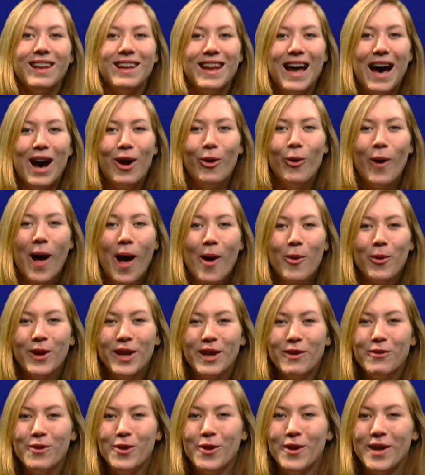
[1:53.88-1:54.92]
Now I will
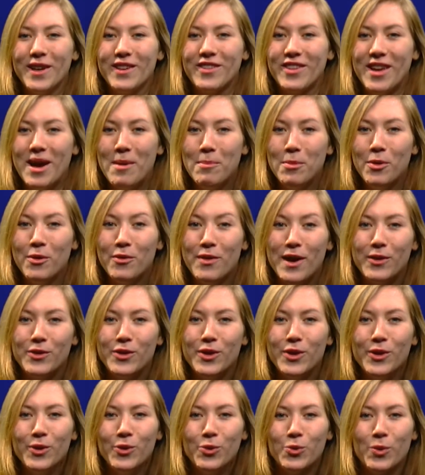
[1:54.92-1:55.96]
give you an example of how
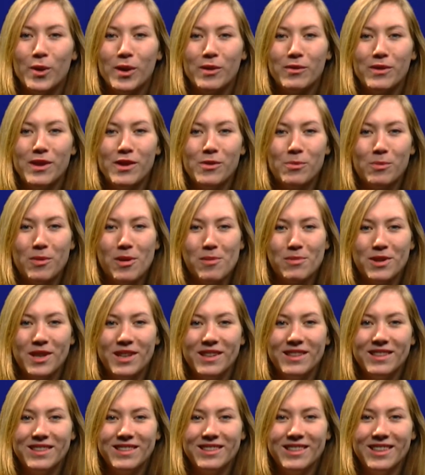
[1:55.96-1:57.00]
to use one of these
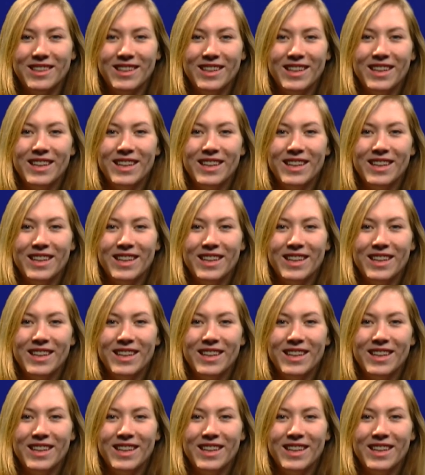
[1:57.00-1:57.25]
properties.